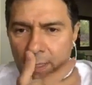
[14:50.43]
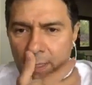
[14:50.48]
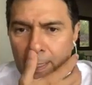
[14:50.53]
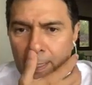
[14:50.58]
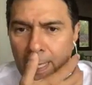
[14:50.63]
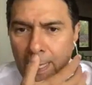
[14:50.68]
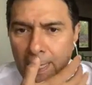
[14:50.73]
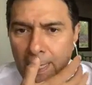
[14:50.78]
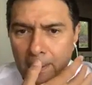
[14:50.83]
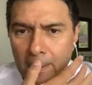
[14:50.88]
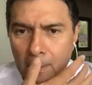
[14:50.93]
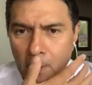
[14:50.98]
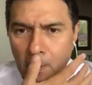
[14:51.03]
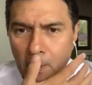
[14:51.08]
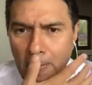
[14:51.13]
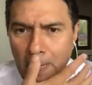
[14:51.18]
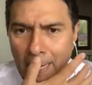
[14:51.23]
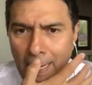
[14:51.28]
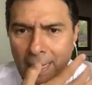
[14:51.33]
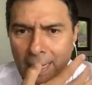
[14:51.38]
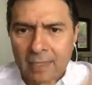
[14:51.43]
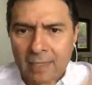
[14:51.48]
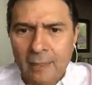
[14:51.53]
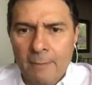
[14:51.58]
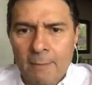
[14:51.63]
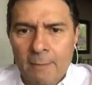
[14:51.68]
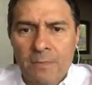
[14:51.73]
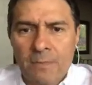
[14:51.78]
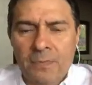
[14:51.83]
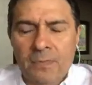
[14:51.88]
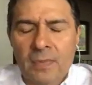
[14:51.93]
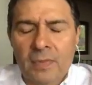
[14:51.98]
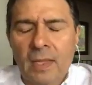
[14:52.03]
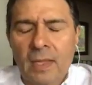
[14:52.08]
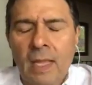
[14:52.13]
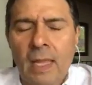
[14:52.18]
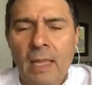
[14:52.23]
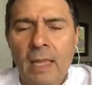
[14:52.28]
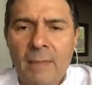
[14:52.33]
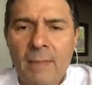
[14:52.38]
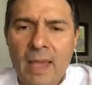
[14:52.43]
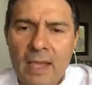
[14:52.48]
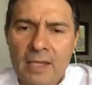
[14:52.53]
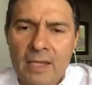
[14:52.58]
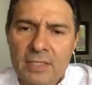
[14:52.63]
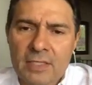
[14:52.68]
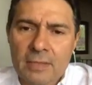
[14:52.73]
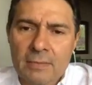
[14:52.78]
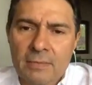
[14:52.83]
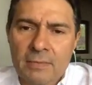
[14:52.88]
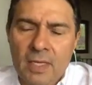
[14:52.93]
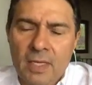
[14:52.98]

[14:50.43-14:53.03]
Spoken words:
that you can imagine.